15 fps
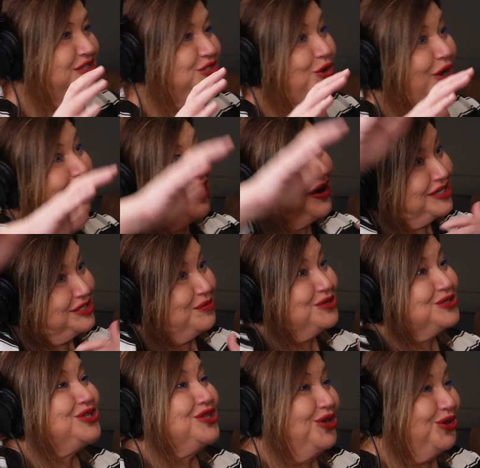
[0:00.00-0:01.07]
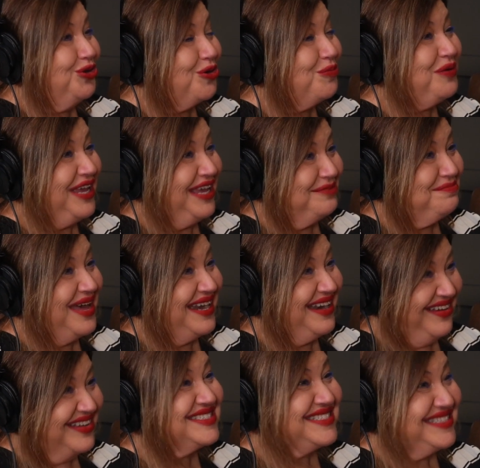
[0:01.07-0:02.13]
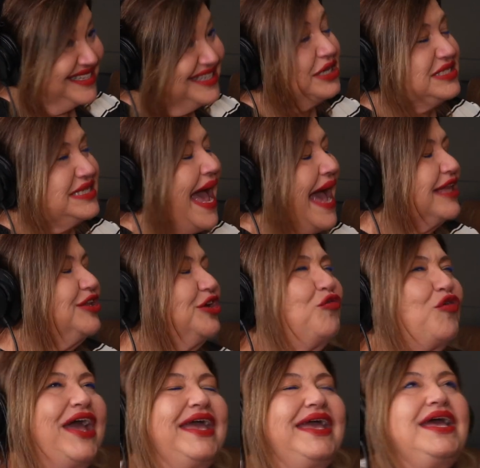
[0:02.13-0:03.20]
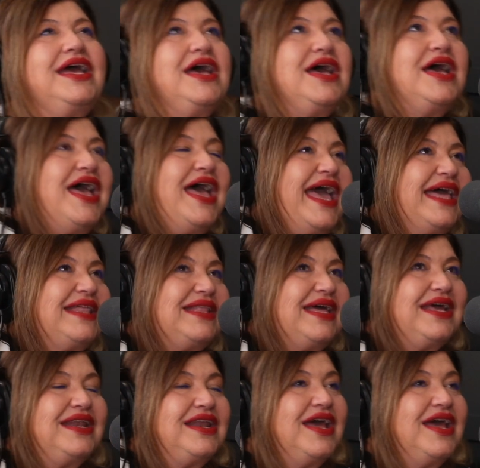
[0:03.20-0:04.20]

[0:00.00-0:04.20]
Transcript: so I got exposed to the European medical system. Exactly, right? Yeah. And then,